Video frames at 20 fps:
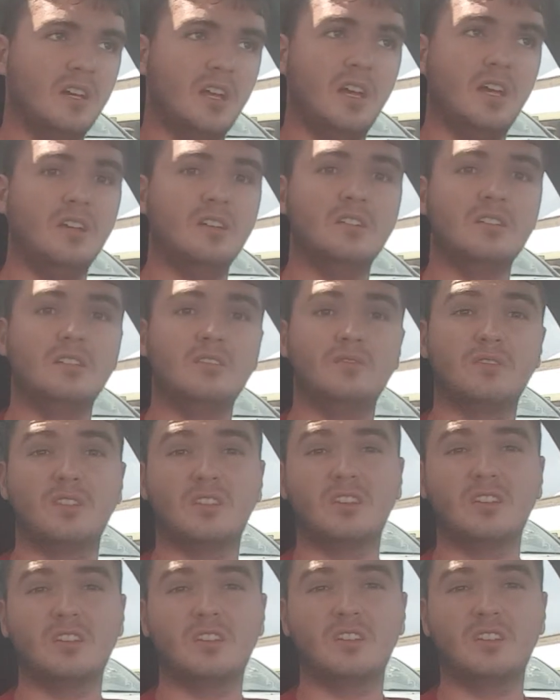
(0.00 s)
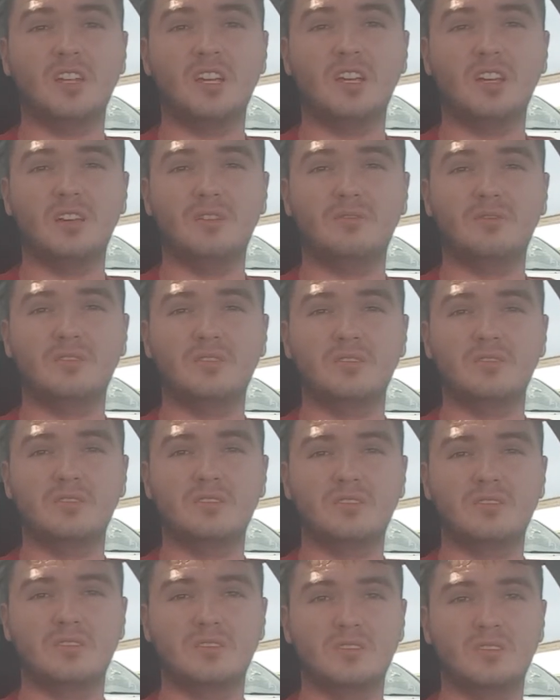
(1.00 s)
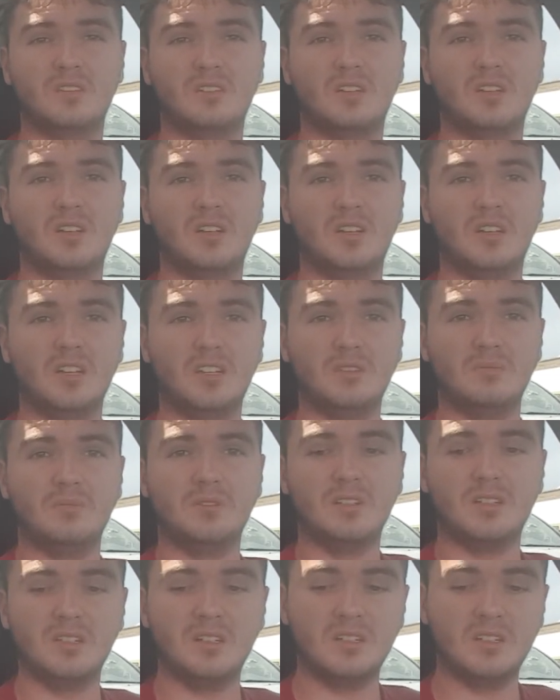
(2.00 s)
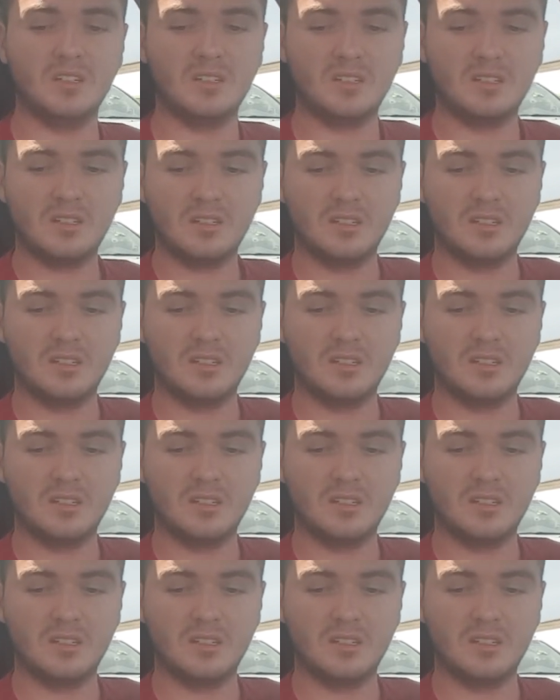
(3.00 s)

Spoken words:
I didn't even think of that at first, at the beginning,